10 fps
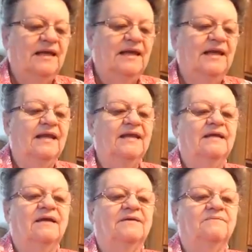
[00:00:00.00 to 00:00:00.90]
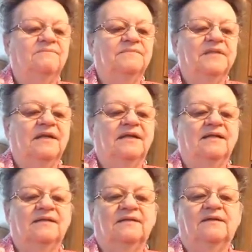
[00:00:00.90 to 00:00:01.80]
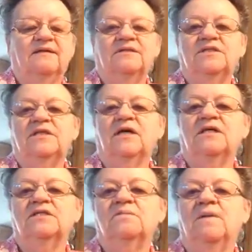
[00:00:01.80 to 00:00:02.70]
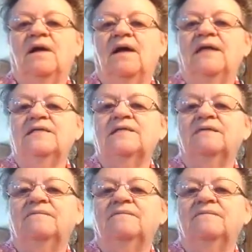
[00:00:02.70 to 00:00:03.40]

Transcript: and a little tuck spot.